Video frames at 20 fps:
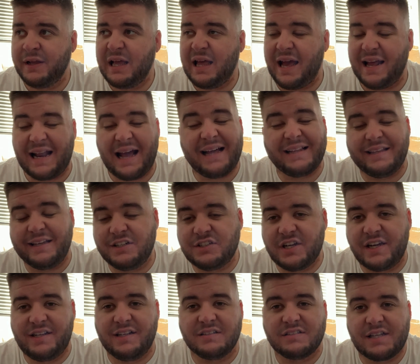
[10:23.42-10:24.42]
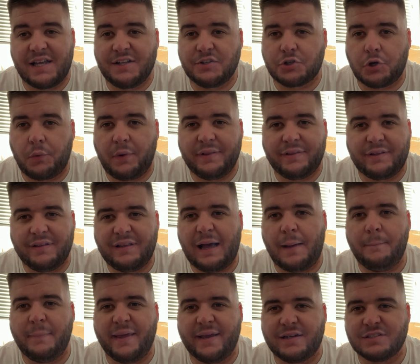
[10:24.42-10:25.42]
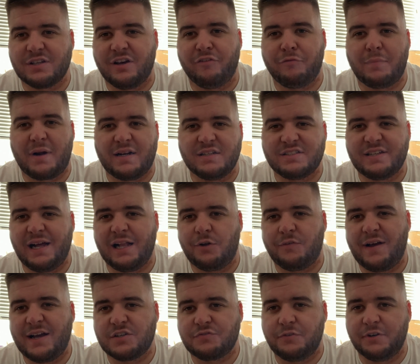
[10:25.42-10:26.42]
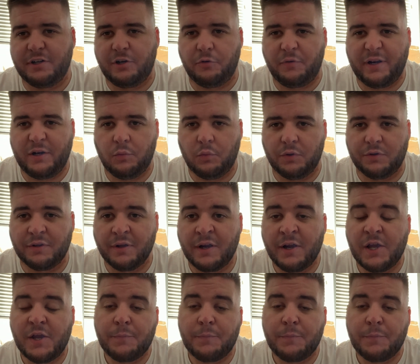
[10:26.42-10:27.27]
And adding Jadon Sancho into that mix of Martial, Rashford, Greenwood,